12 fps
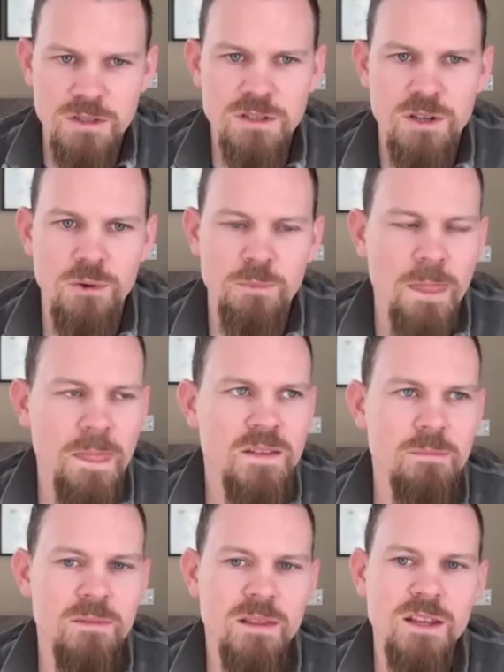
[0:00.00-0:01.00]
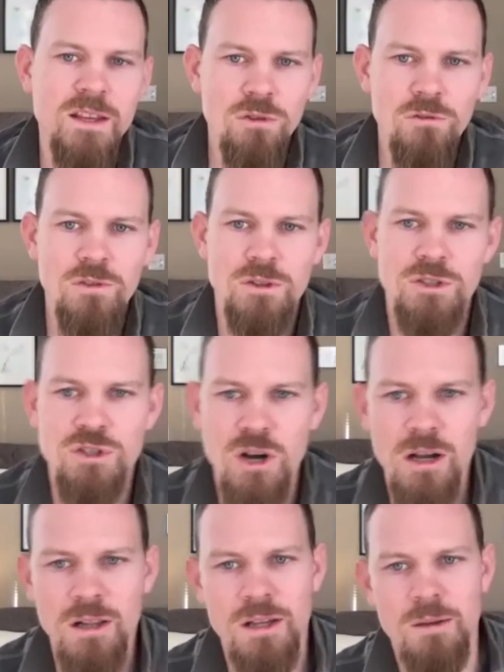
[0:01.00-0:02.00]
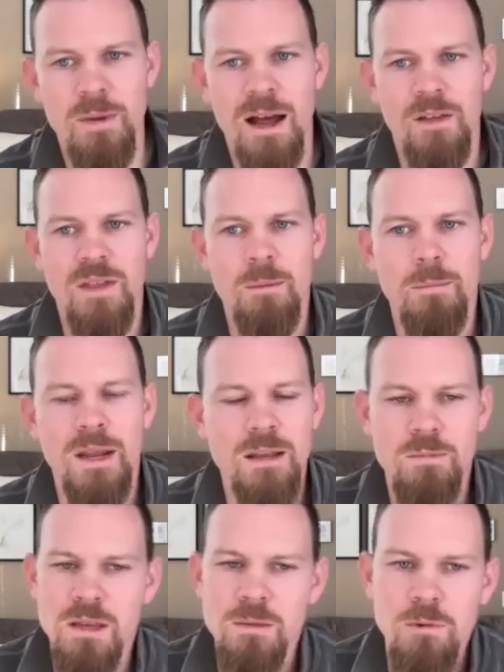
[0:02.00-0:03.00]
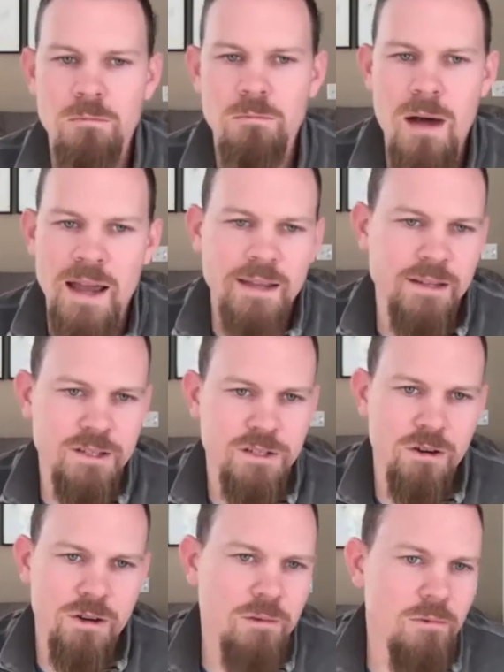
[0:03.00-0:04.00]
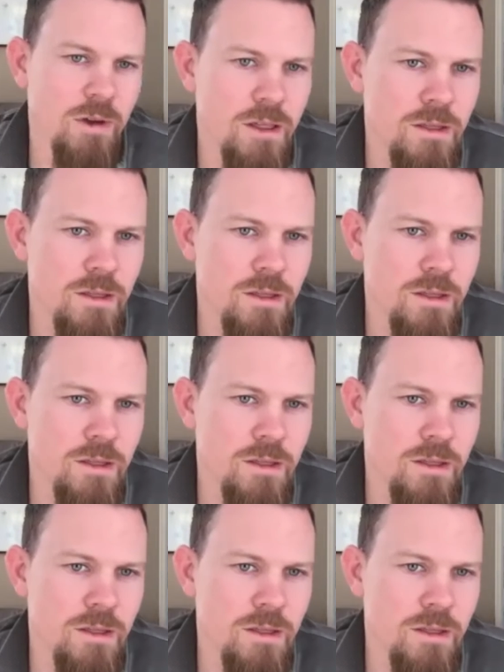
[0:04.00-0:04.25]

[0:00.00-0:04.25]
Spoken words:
So something that you feel strongly about that many people might disagree with.